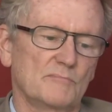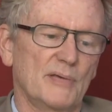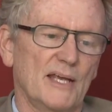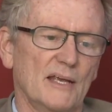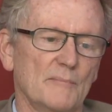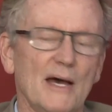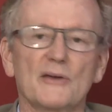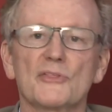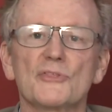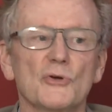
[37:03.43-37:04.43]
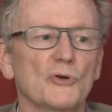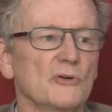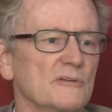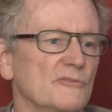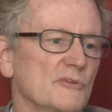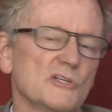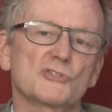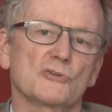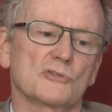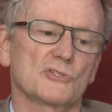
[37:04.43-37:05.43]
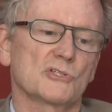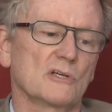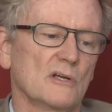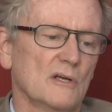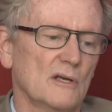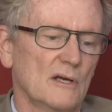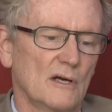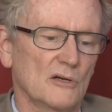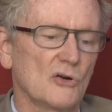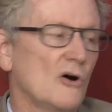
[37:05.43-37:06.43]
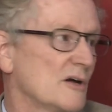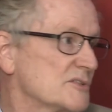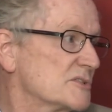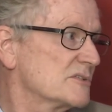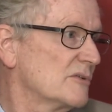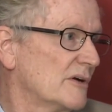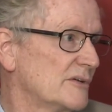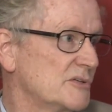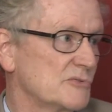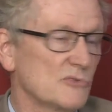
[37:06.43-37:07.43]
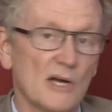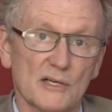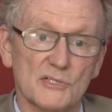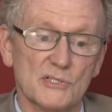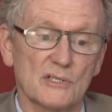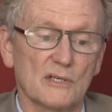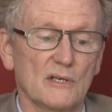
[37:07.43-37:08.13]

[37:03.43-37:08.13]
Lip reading: paying about a third of research costs on new drugs.